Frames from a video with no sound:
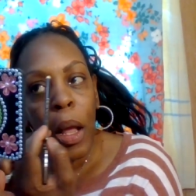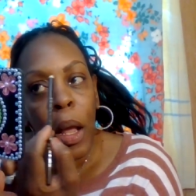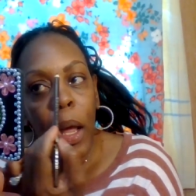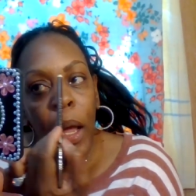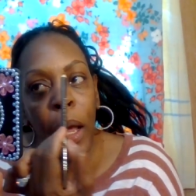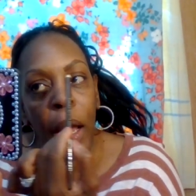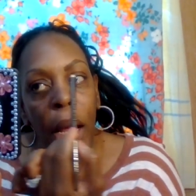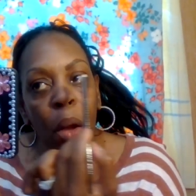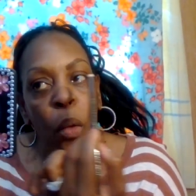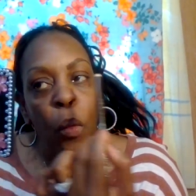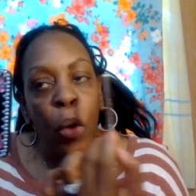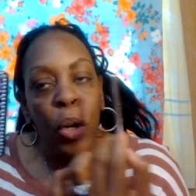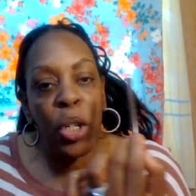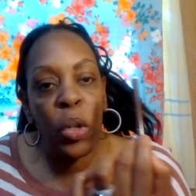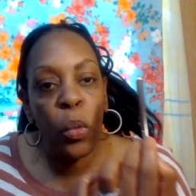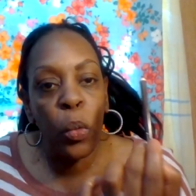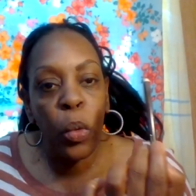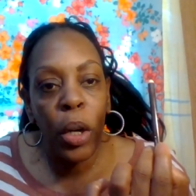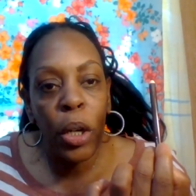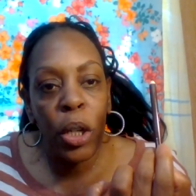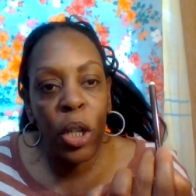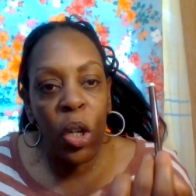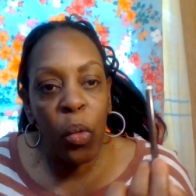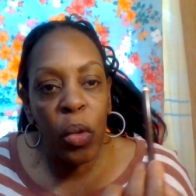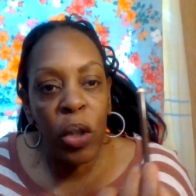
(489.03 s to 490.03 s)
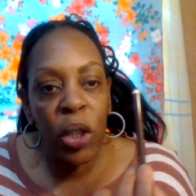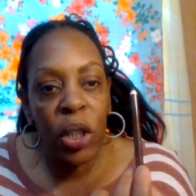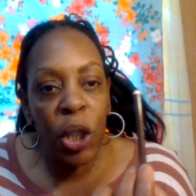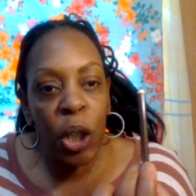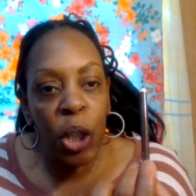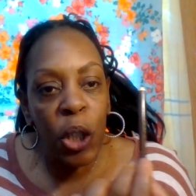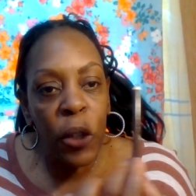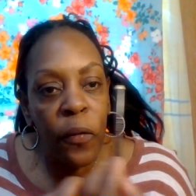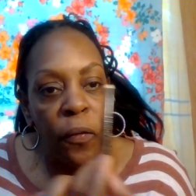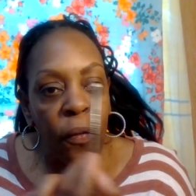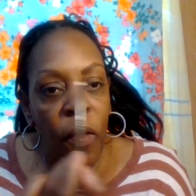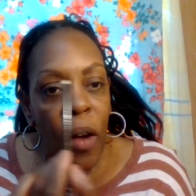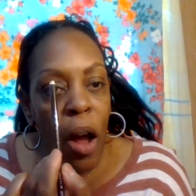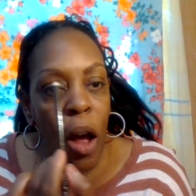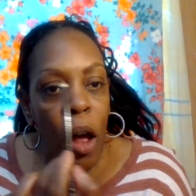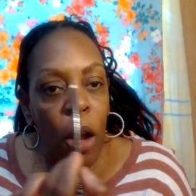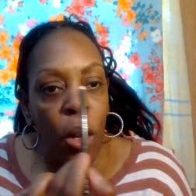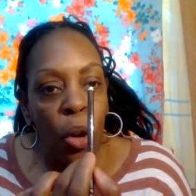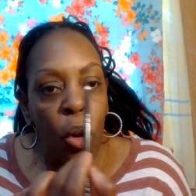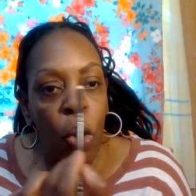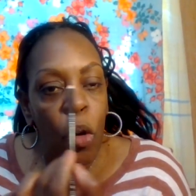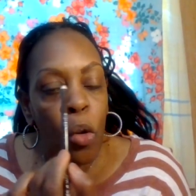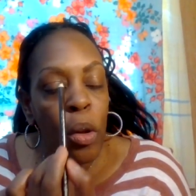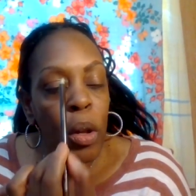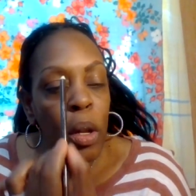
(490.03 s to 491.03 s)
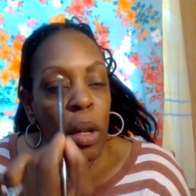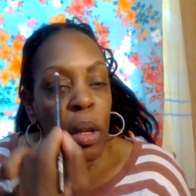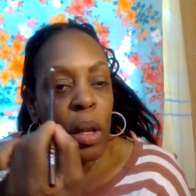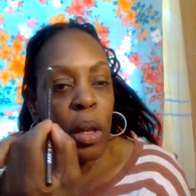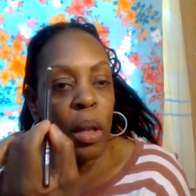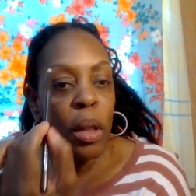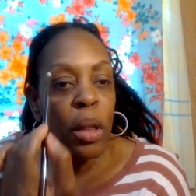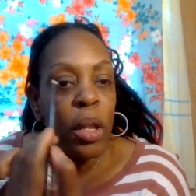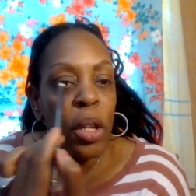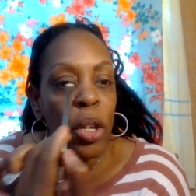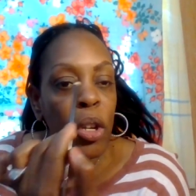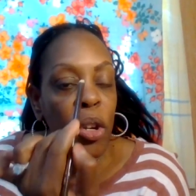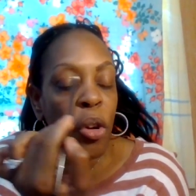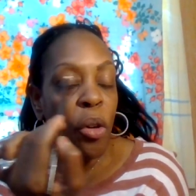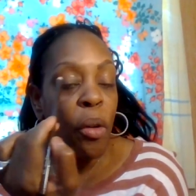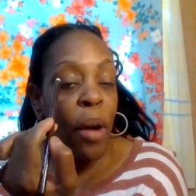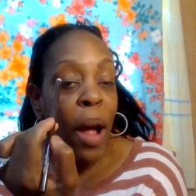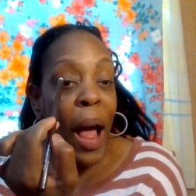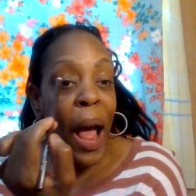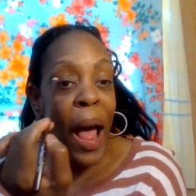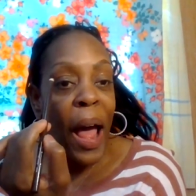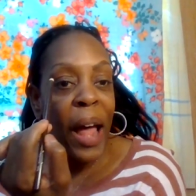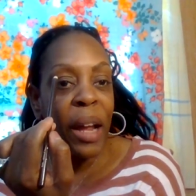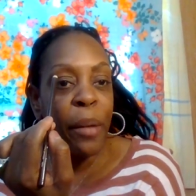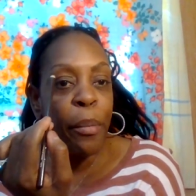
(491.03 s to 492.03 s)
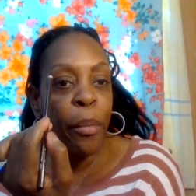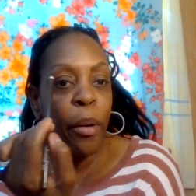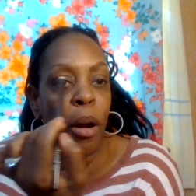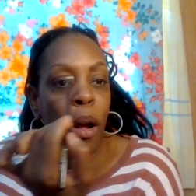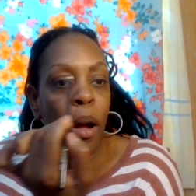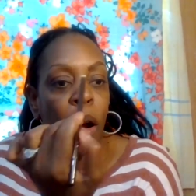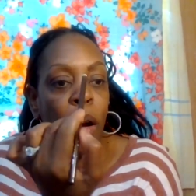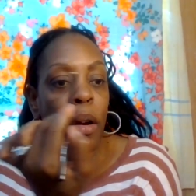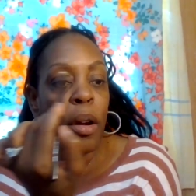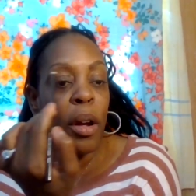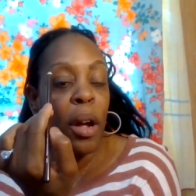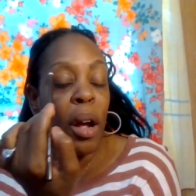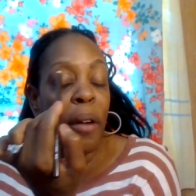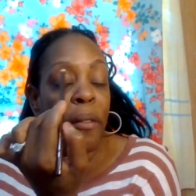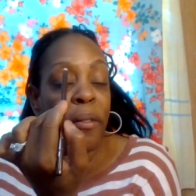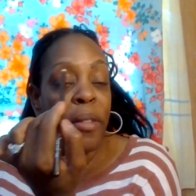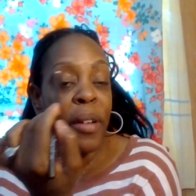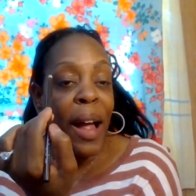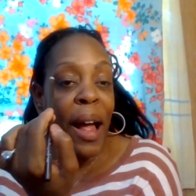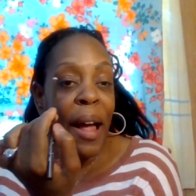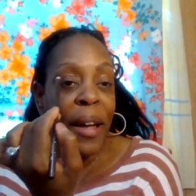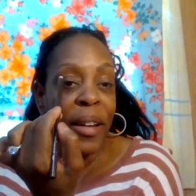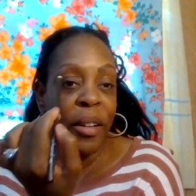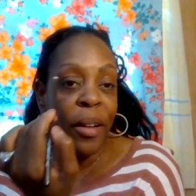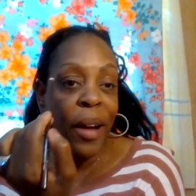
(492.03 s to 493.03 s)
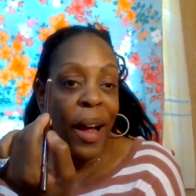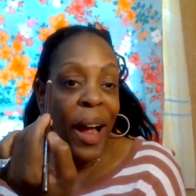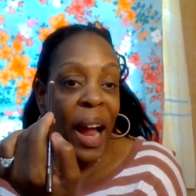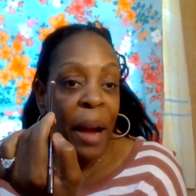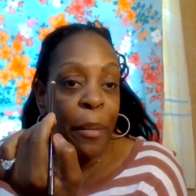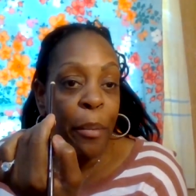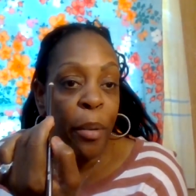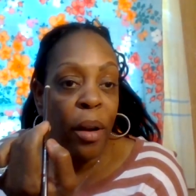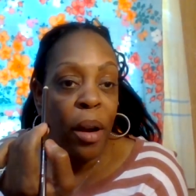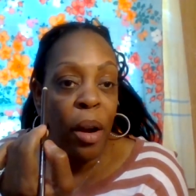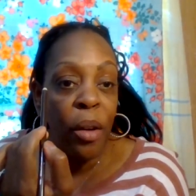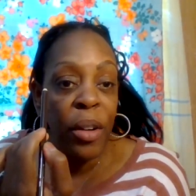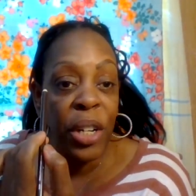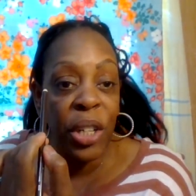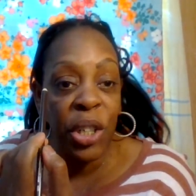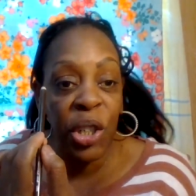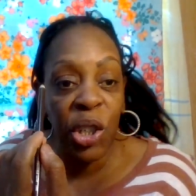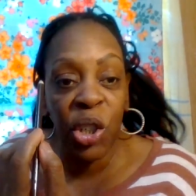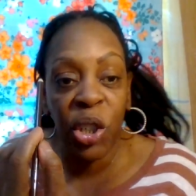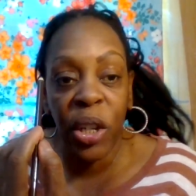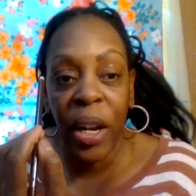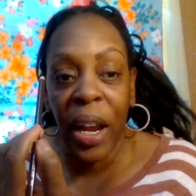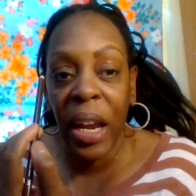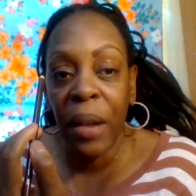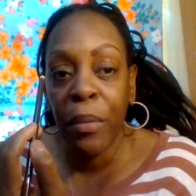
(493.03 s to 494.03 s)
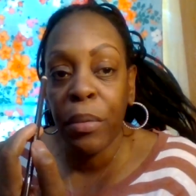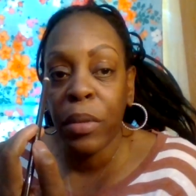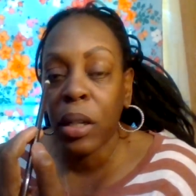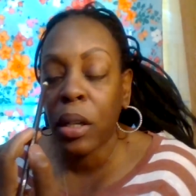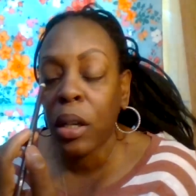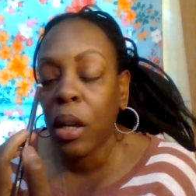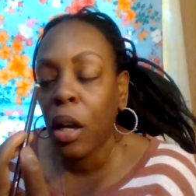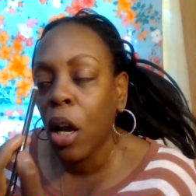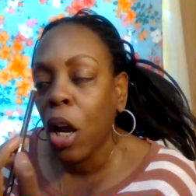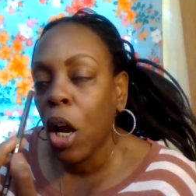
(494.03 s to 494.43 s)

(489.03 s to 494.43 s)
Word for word: And what you want to do is just follow your eyebrow of how your eyebrow is shaped